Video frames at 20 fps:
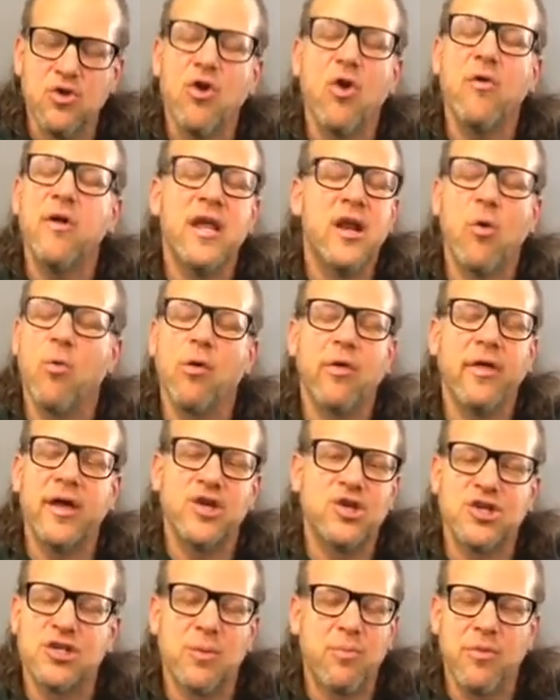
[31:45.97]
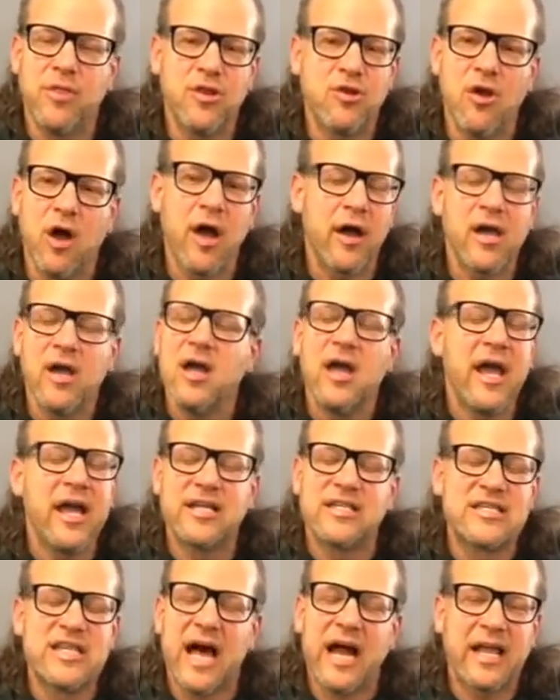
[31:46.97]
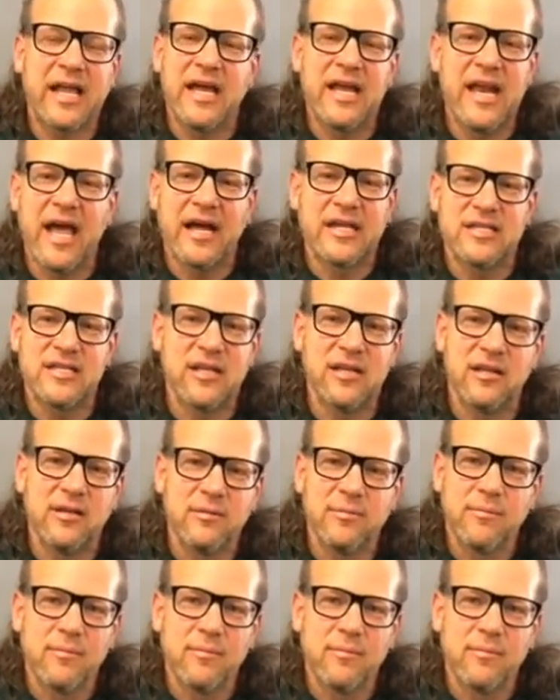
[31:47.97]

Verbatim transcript: don't need a relationship with the dog. It's not connected.